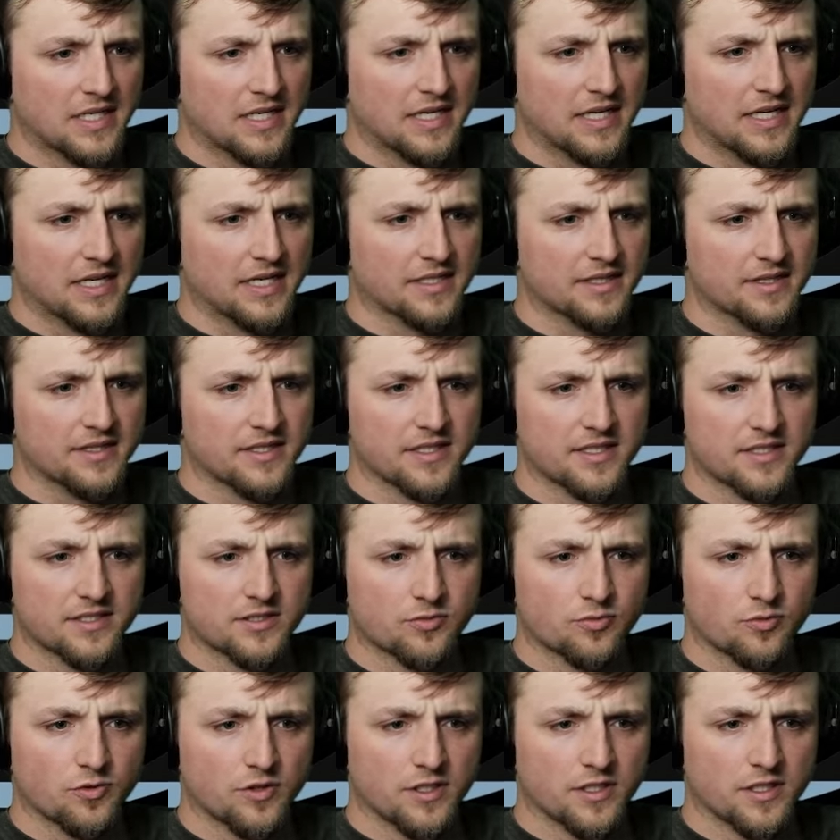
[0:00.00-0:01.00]
And
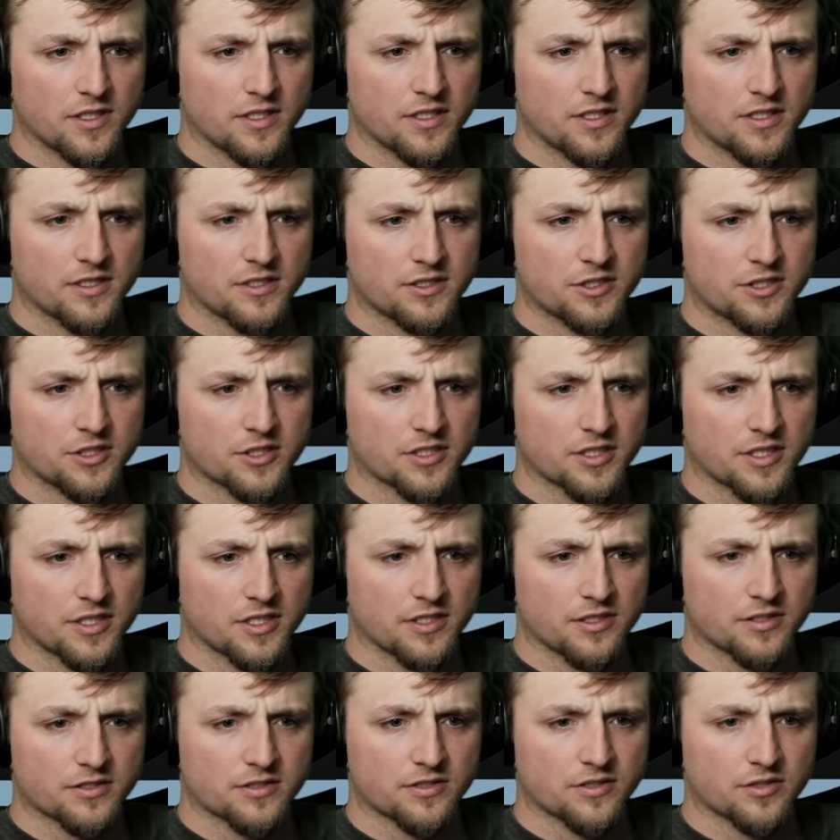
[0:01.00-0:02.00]
this one should
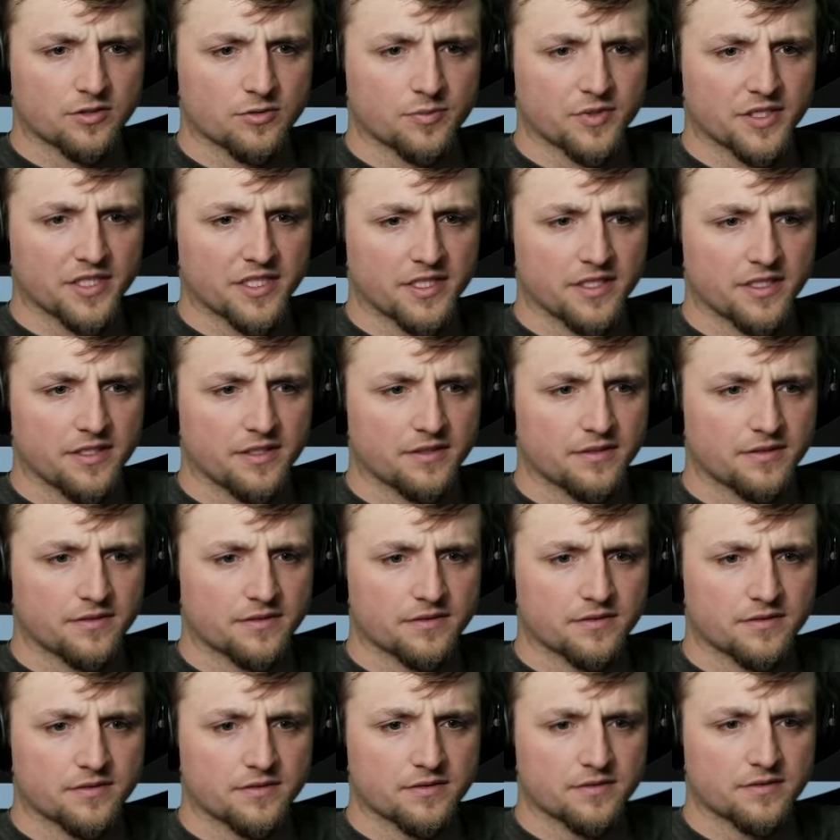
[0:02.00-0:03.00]
also be
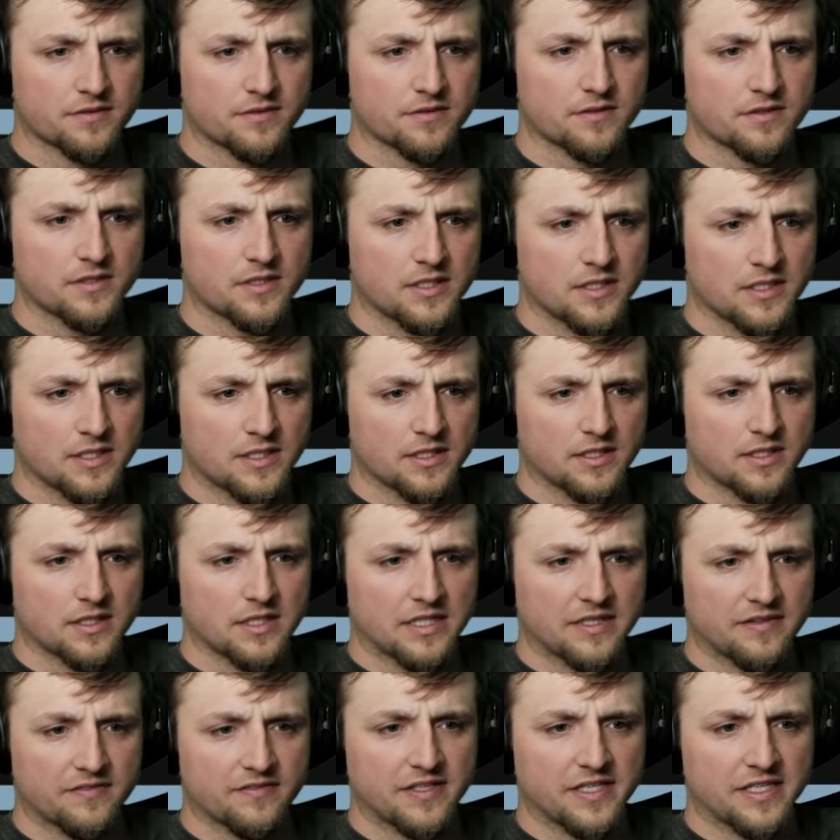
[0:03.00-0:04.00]

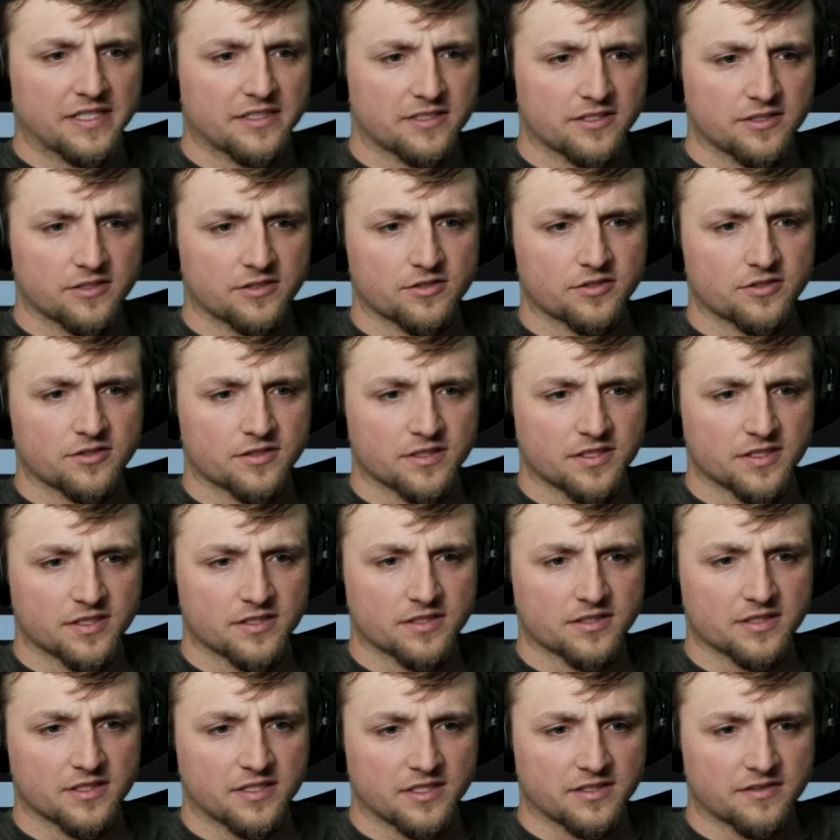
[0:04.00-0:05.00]
that values
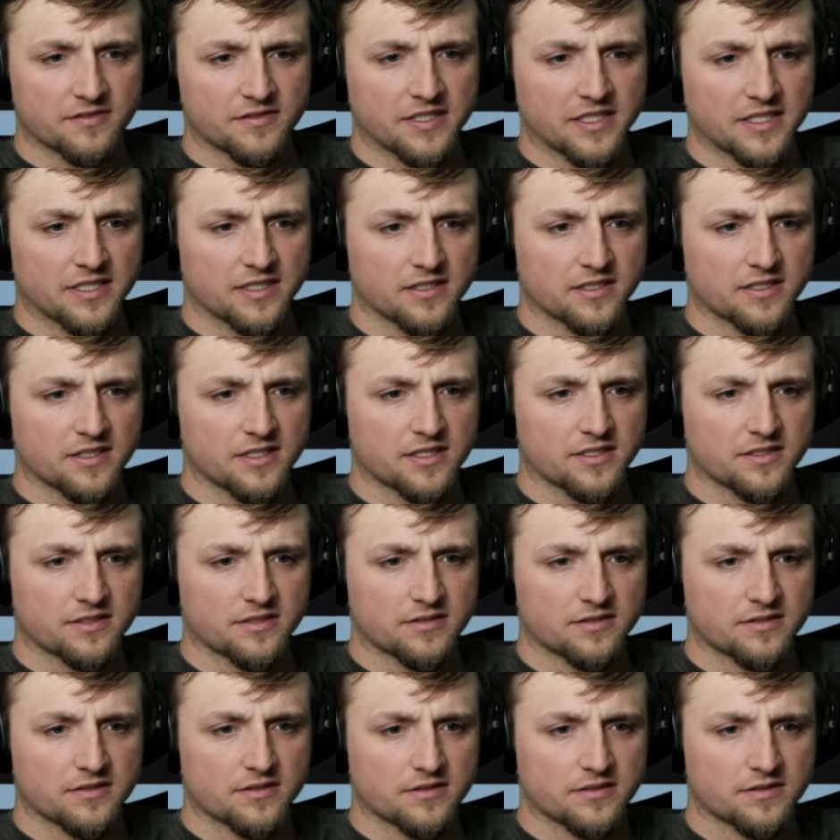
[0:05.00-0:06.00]
is eval
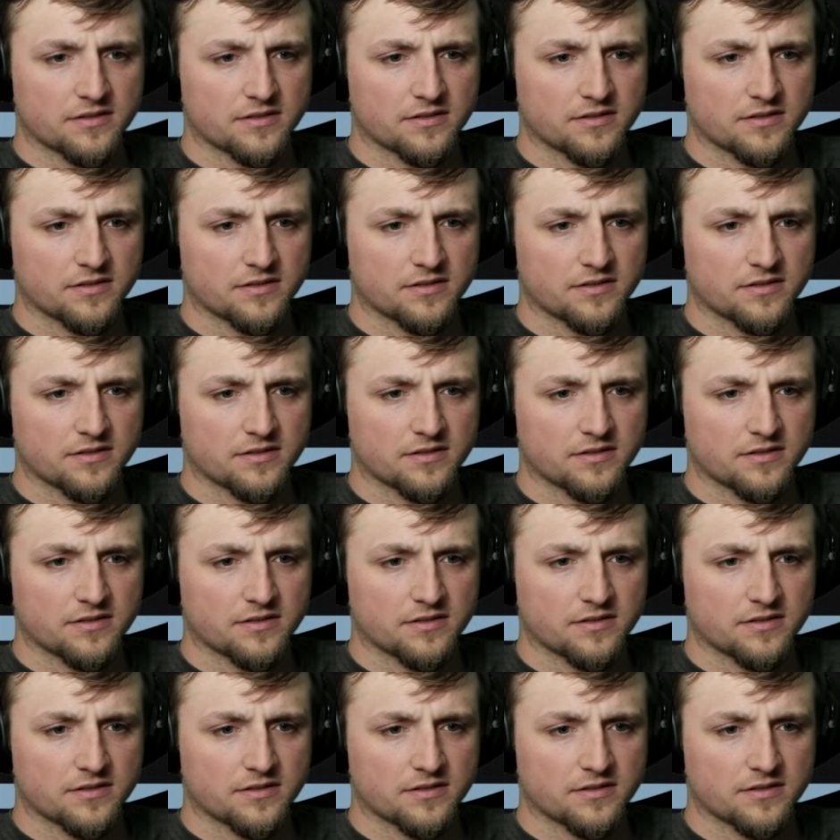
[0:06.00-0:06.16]
list